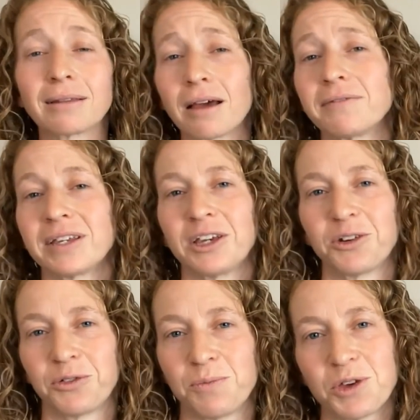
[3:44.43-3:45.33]
love to
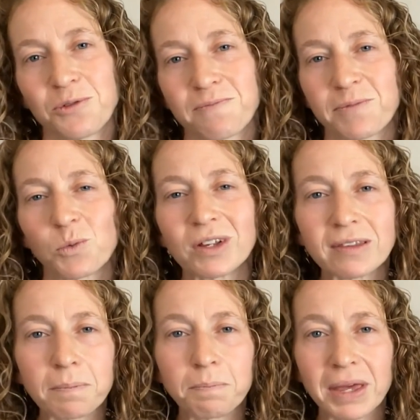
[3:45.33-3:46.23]
hear from you. What's
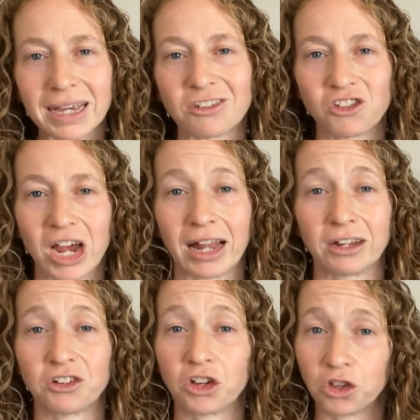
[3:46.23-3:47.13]
the biggest
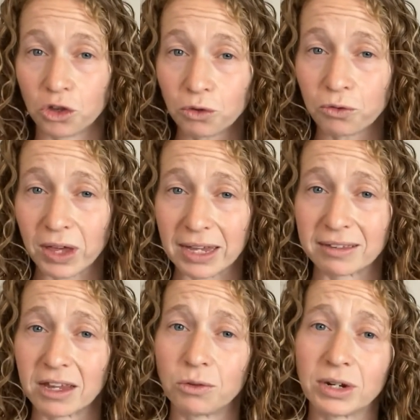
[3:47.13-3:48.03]
challenge you
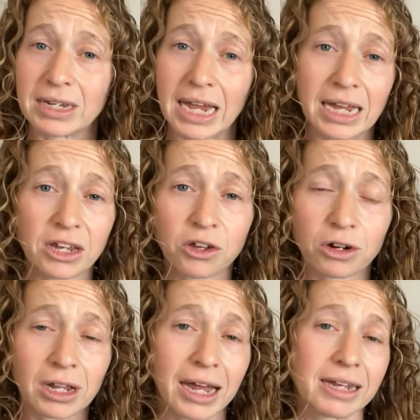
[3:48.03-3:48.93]
face in retaining
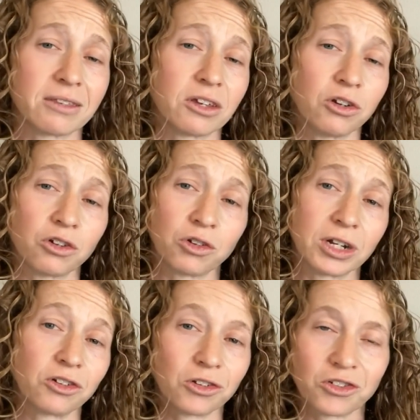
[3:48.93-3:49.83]
your clients in your
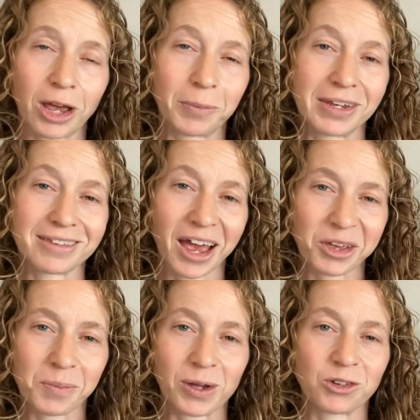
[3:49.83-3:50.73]
traditional Japanese
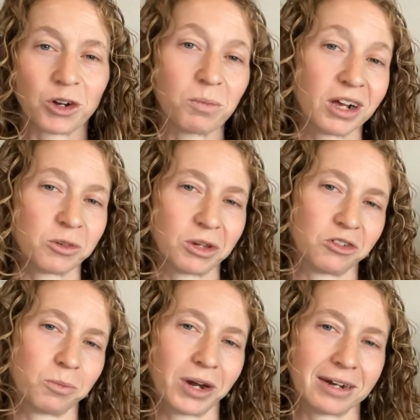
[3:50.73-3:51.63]
acupuncture and
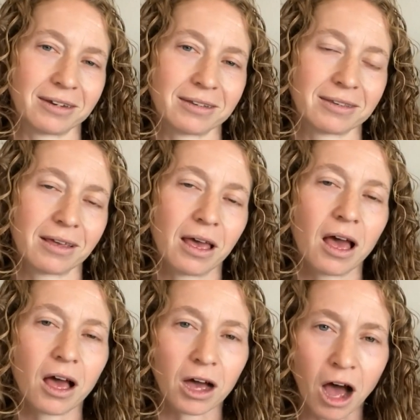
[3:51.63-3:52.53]
moxibustion practice?
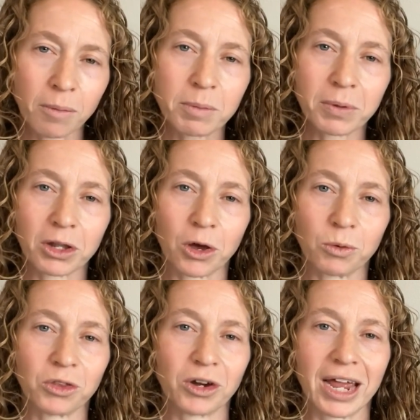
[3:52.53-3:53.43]
Comment below
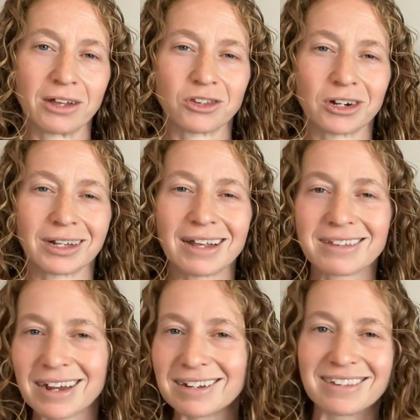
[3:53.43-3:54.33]
with your answer and
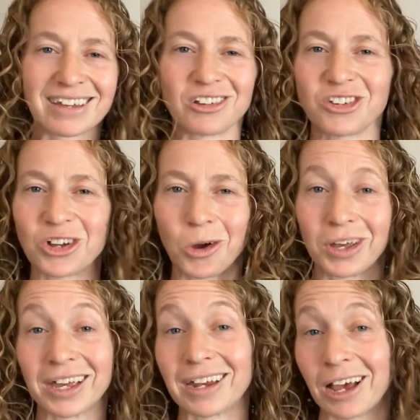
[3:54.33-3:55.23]
let's get a discussion
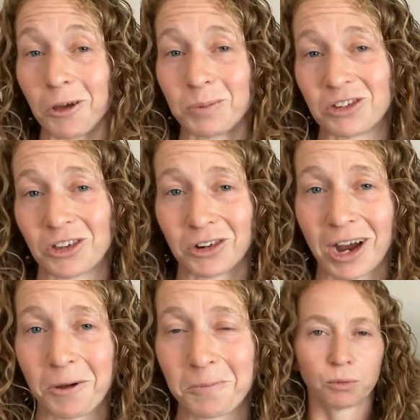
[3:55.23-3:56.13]
going and help each other
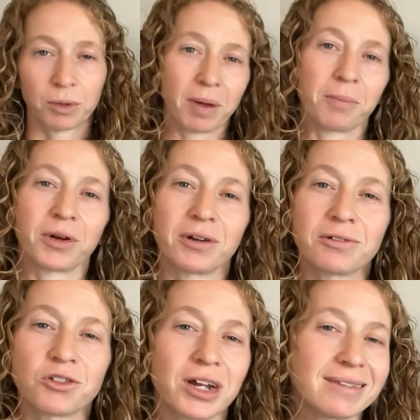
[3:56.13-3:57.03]
out. Remember,
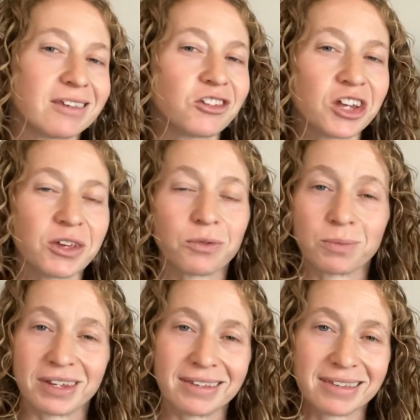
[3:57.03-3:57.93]
transitioning
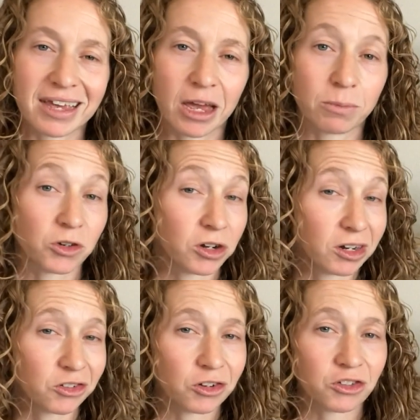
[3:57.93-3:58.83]
from TCM to
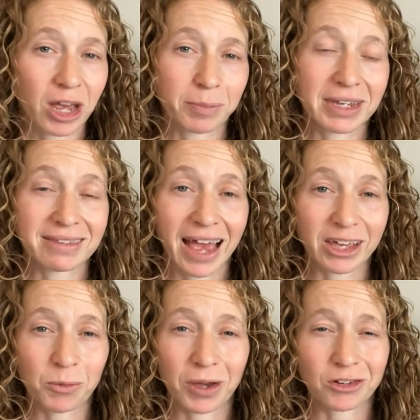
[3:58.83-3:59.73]
traditional Japanese
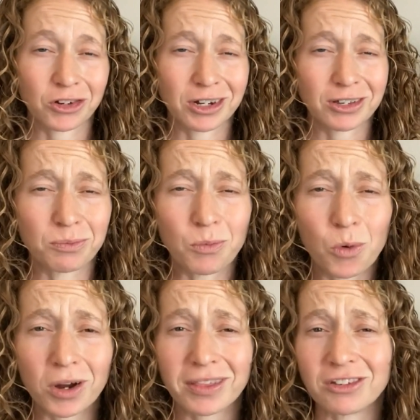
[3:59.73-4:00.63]
acupuncture
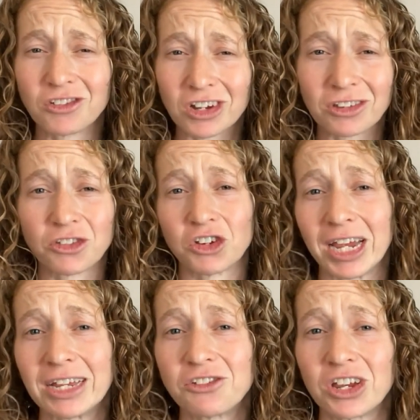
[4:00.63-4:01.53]
more than just
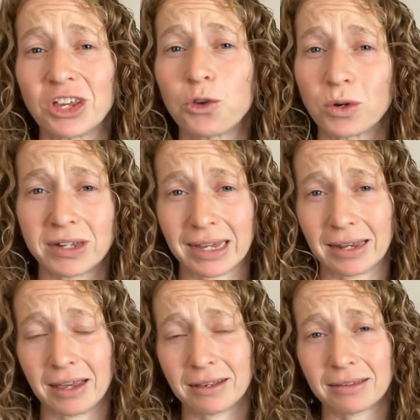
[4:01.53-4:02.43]
changing your
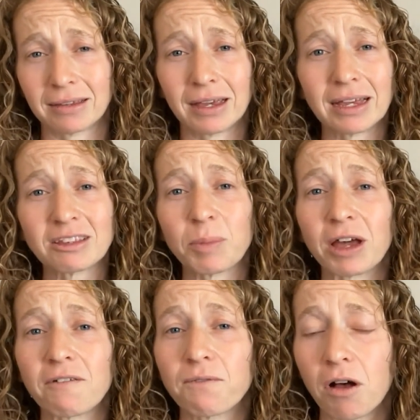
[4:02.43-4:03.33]
techniques. It's
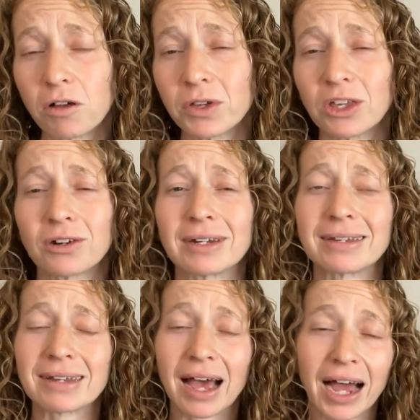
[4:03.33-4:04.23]
about evolving your
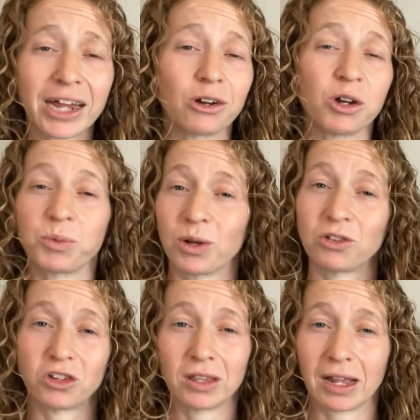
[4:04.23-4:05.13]
entire
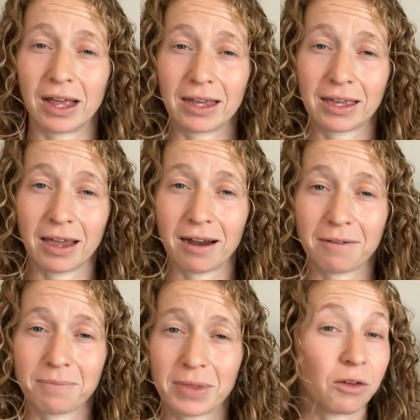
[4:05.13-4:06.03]
approach to the client
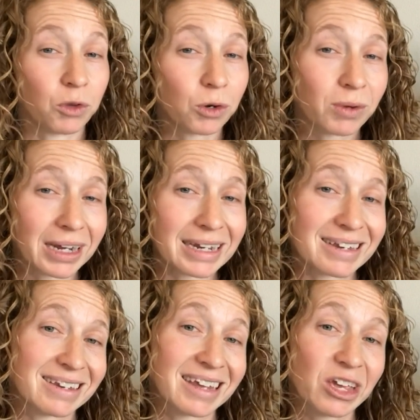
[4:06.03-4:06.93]
care. If you're ready
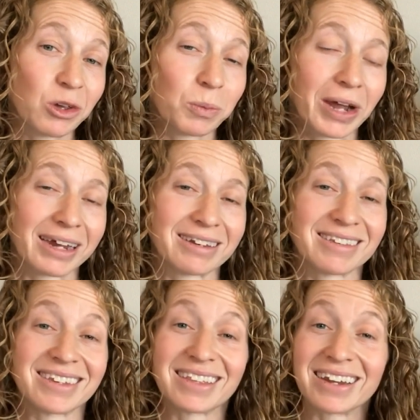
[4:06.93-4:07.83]
to take your
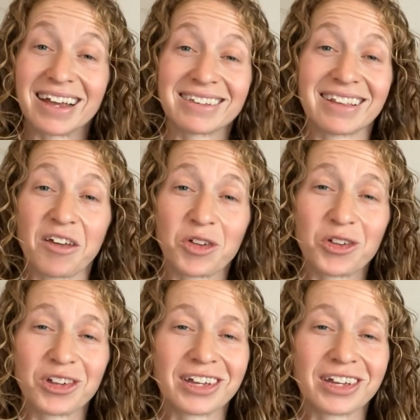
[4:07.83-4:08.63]
practice to the next level,